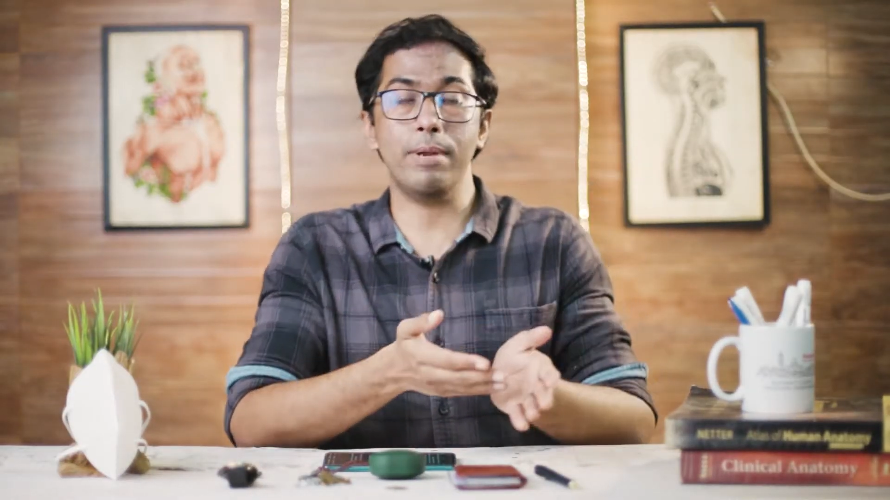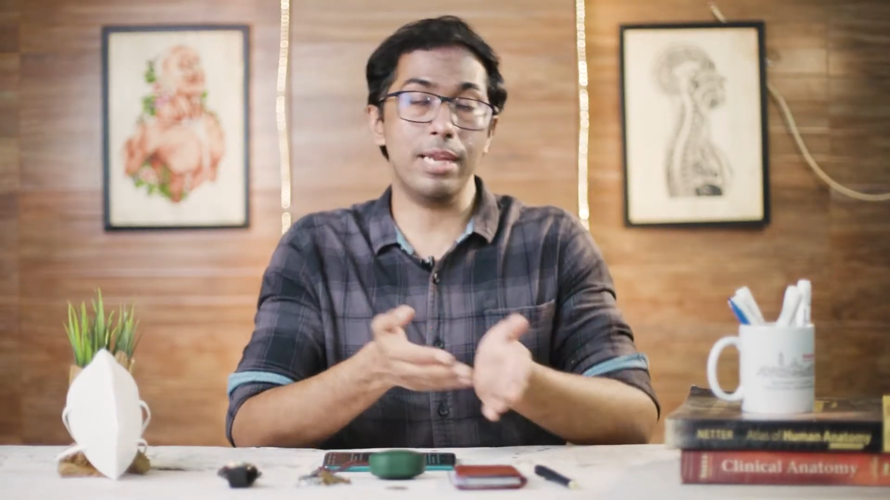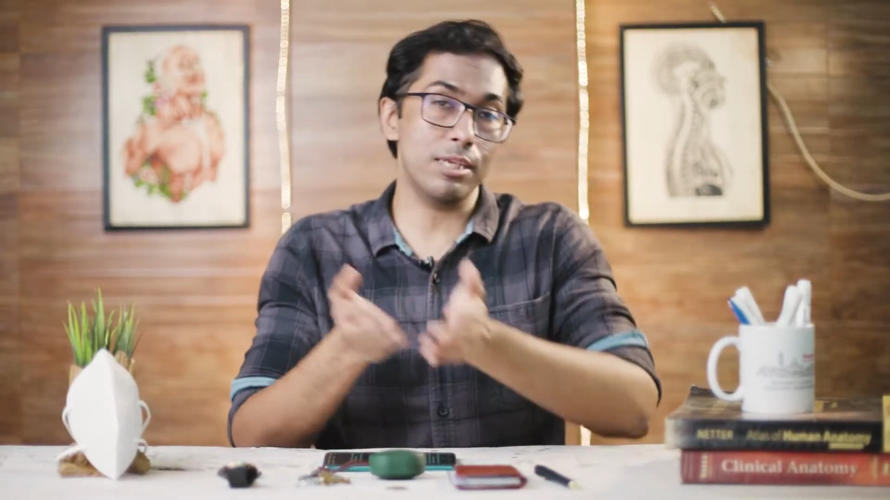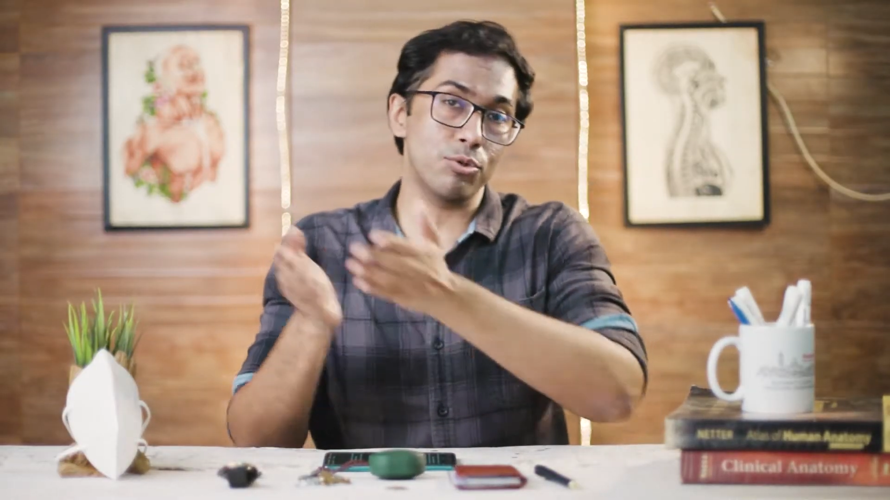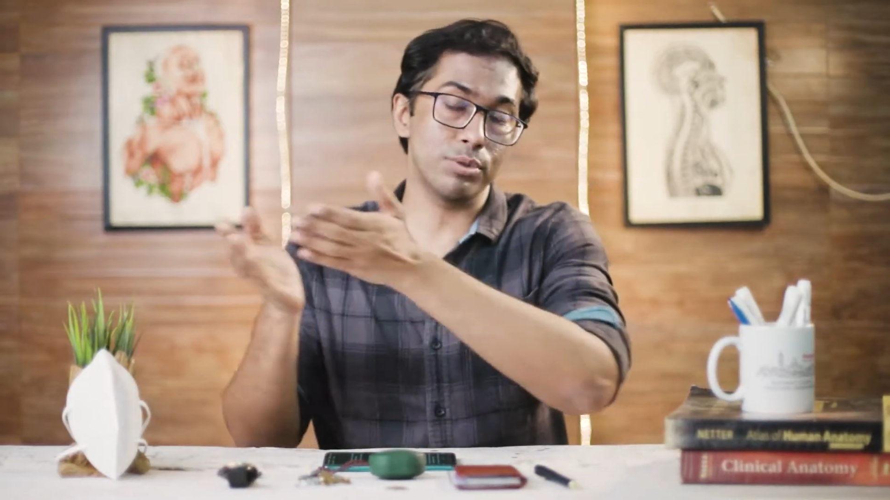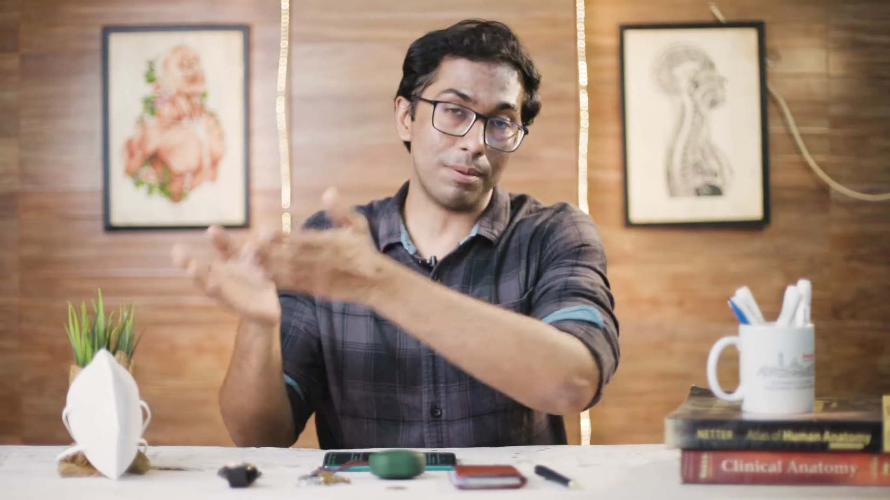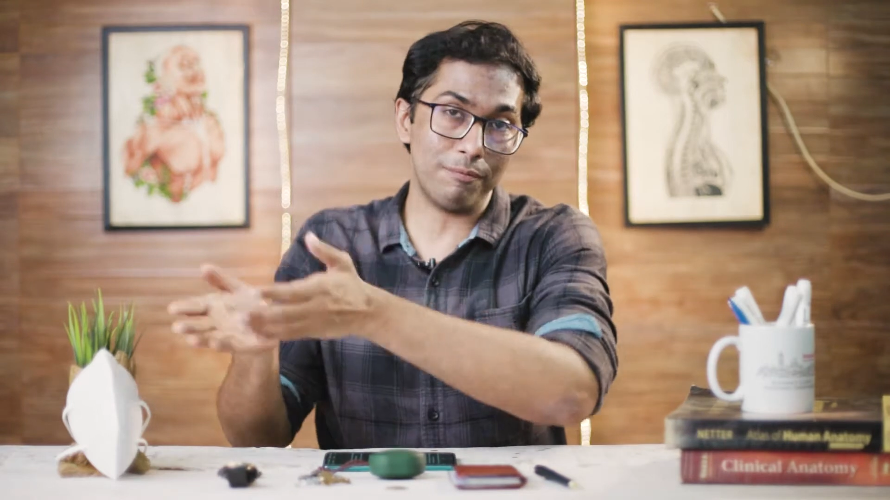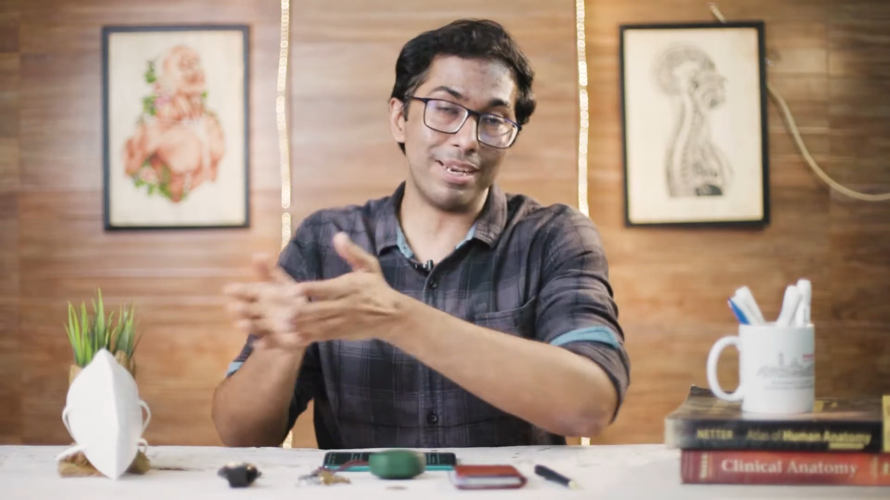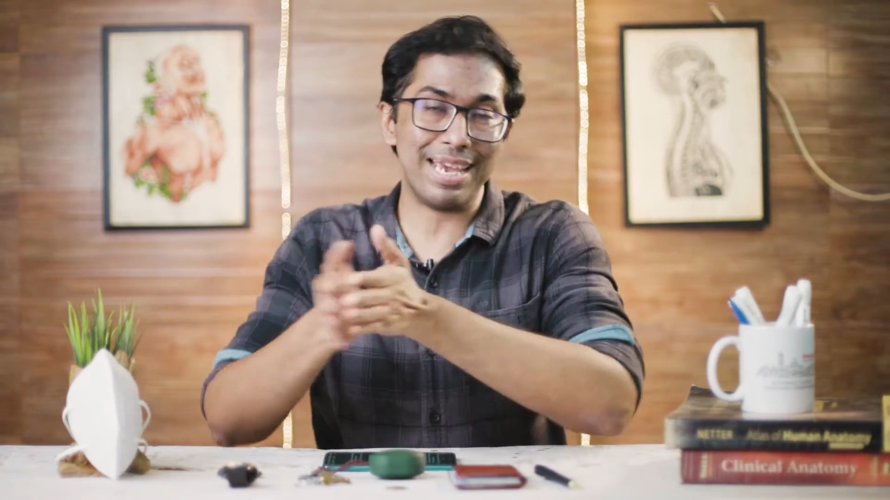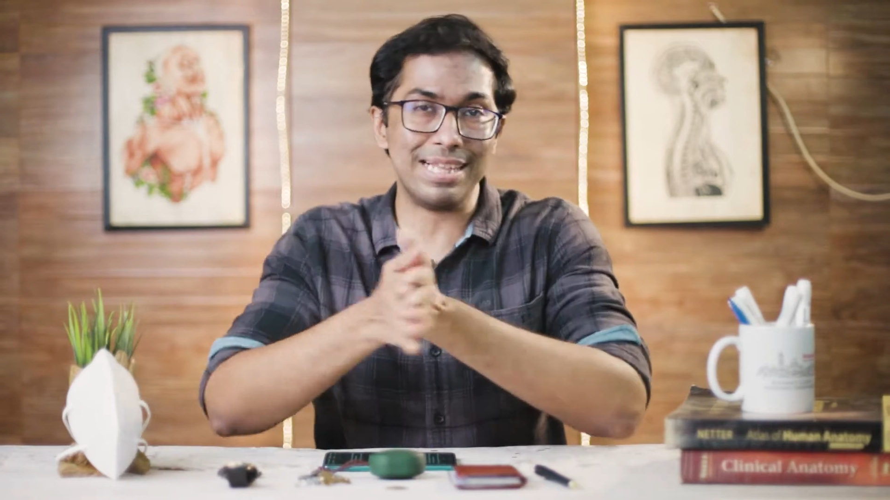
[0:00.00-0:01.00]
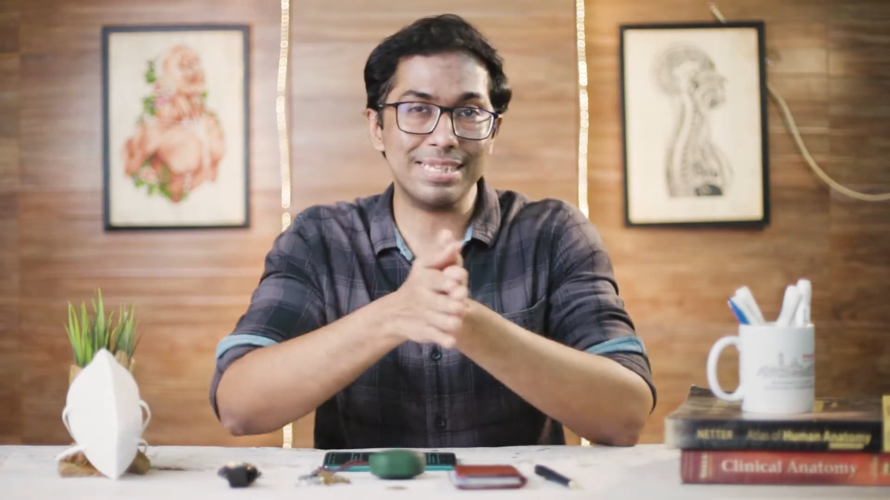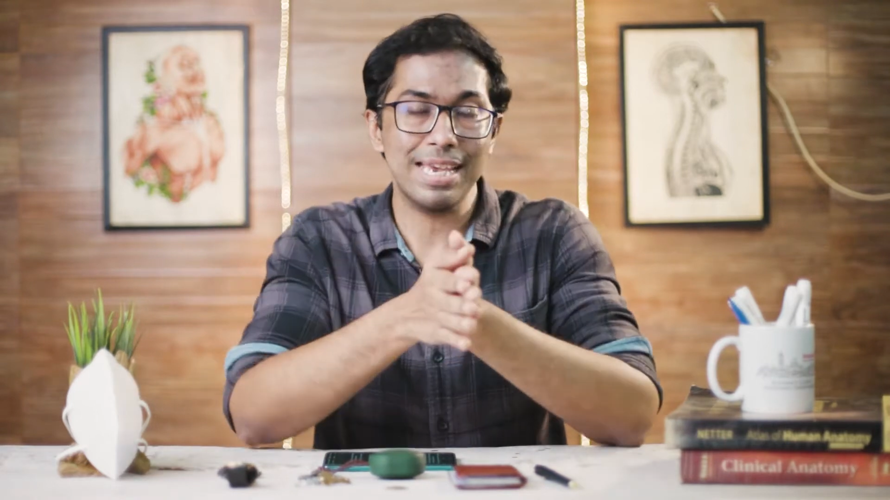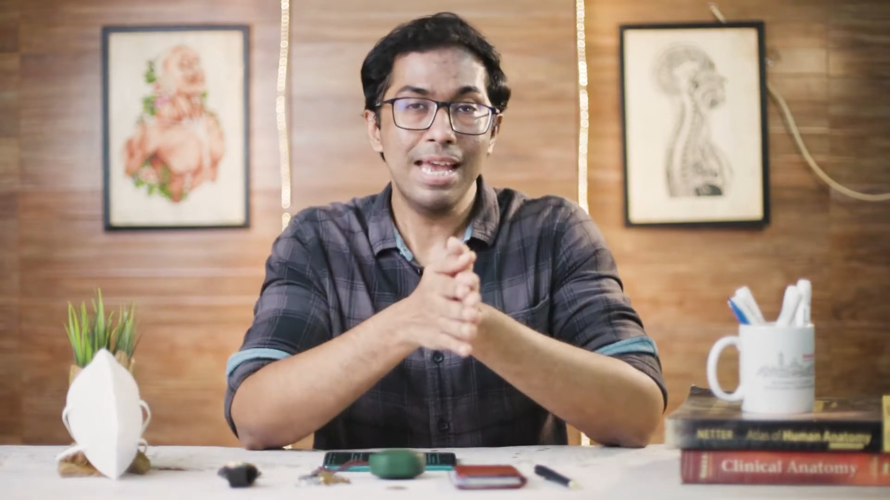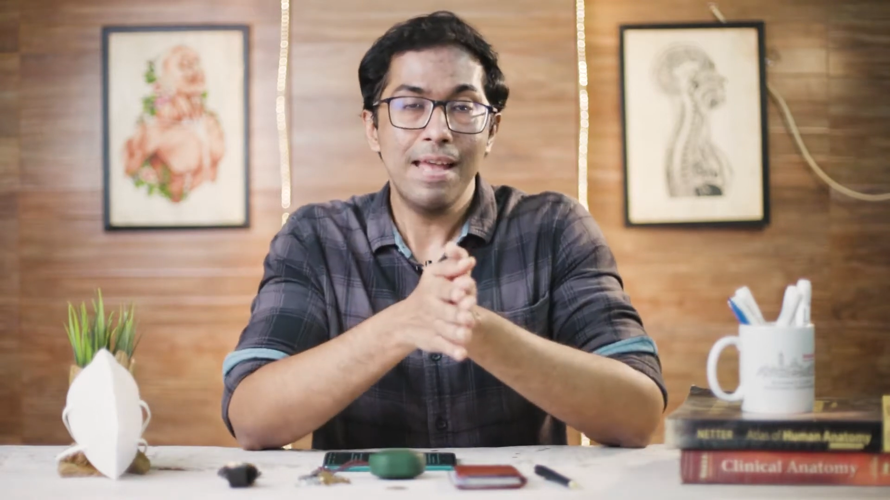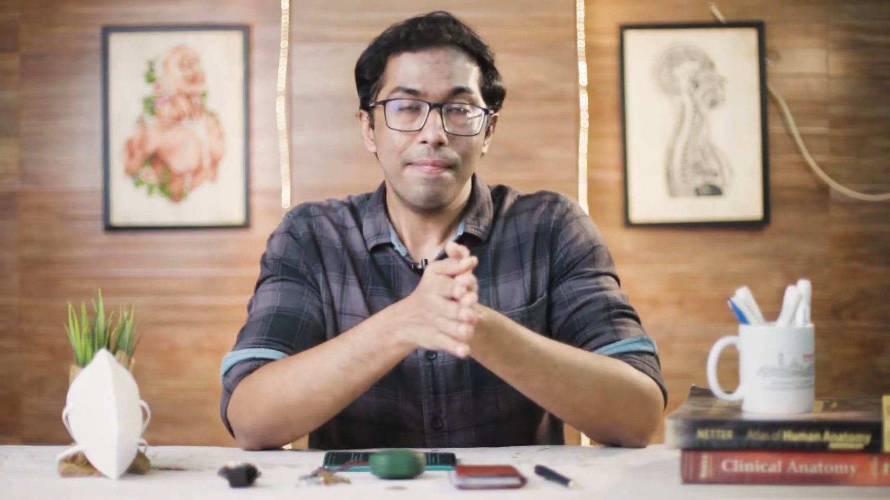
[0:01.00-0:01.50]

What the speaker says: playlist to someone else,